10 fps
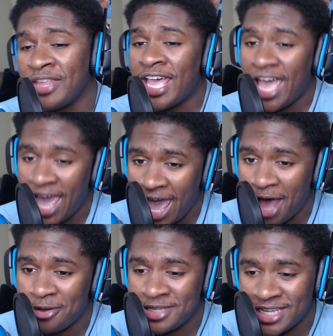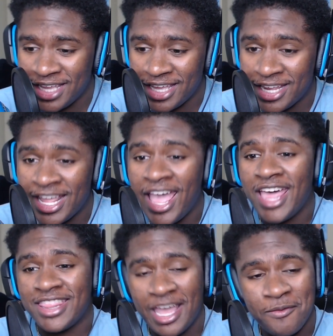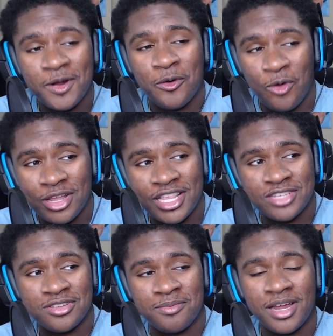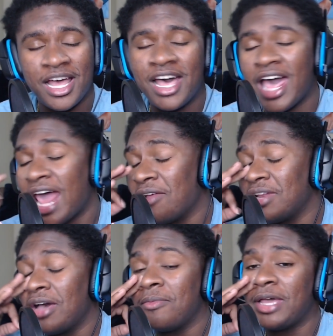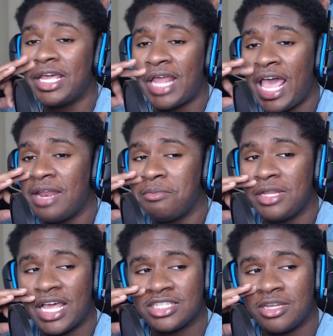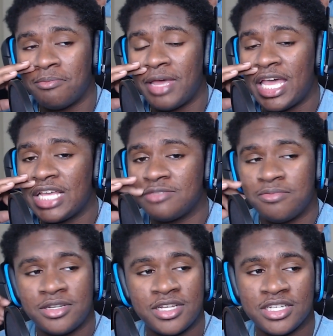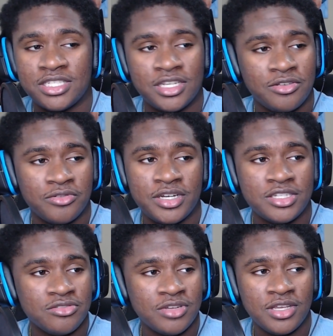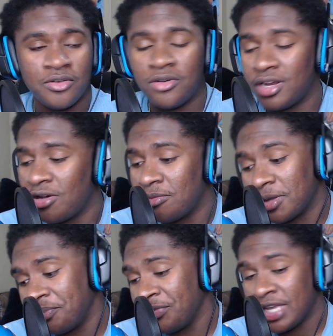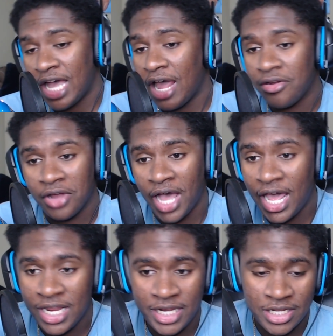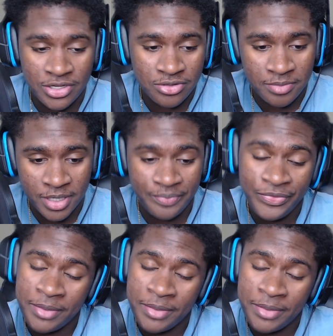How did they record this one, bro? I don't know, man. It had to be like some mass production green screen going on, but I don't know how they did this one, bro.